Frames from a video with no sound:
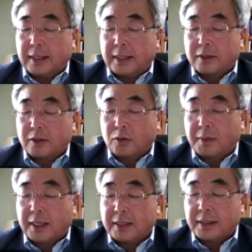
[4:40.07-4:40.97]
Ossama
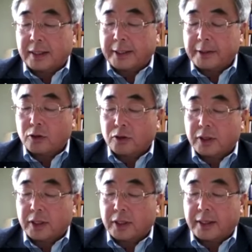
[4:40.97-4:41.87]
Hassanein
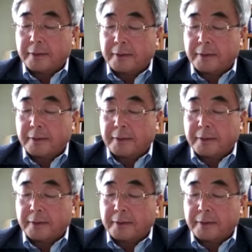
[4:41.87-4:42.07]
today